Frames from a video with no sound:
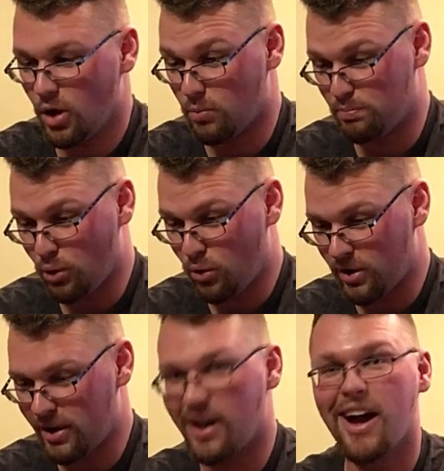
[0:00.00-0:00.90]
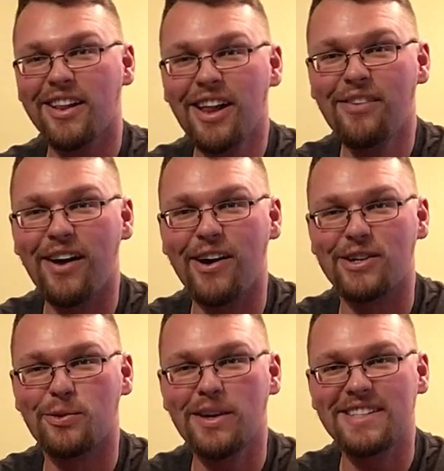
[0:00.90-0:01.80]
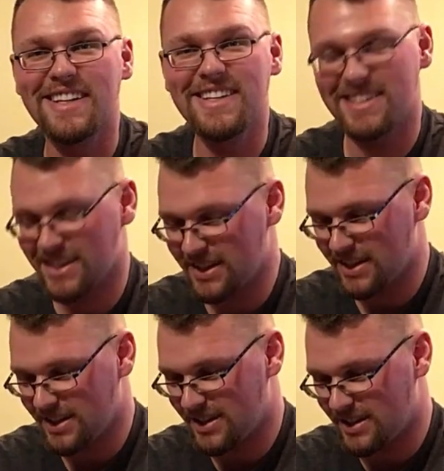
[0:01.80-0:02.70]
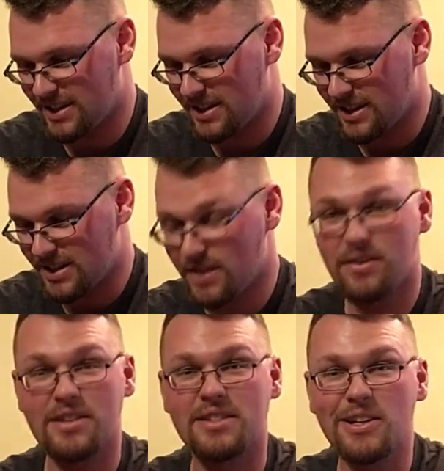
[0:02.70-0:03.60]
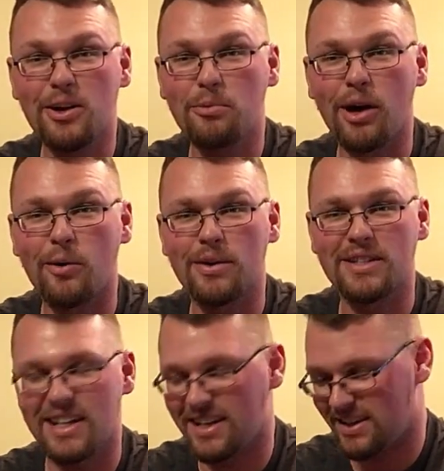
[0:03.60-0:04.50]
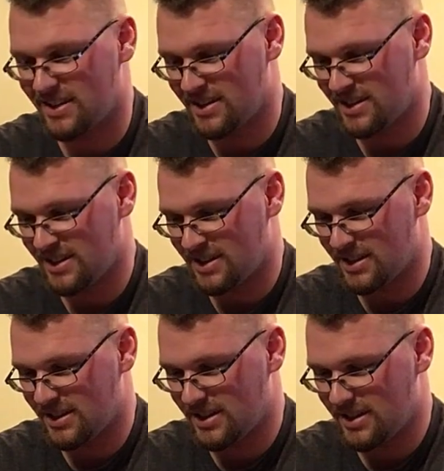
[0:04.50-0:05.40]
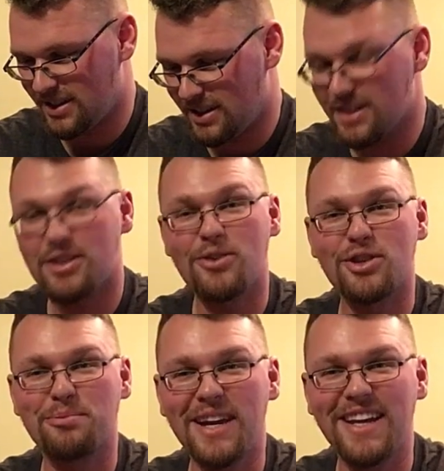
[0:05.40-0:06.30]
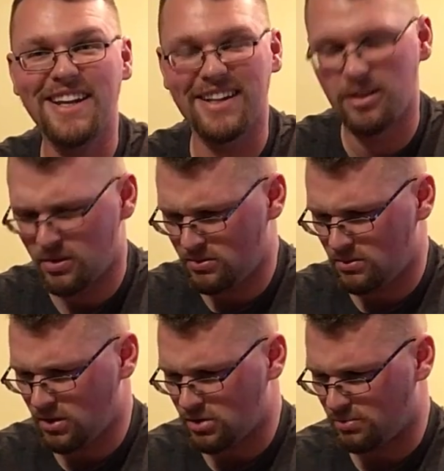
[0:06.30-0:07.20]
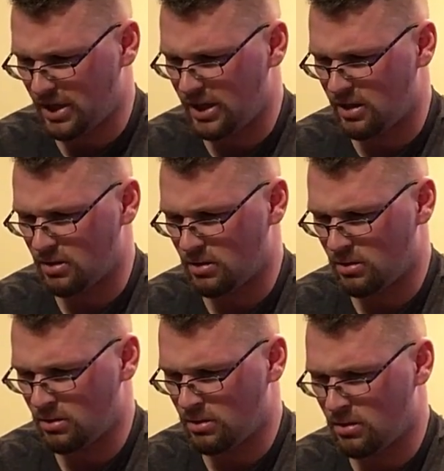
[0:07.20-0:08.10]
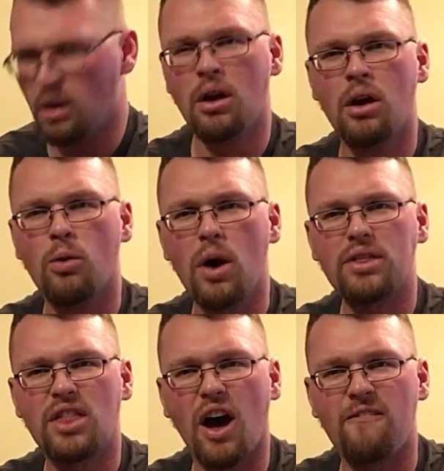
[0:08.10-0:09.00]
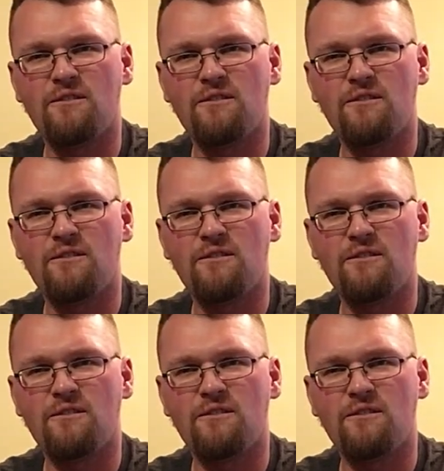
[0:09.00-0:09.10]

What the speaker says: Oh boy, I love Irish whiskeys. It's even a single malt whiskey. And it's also peated. Also peated. What the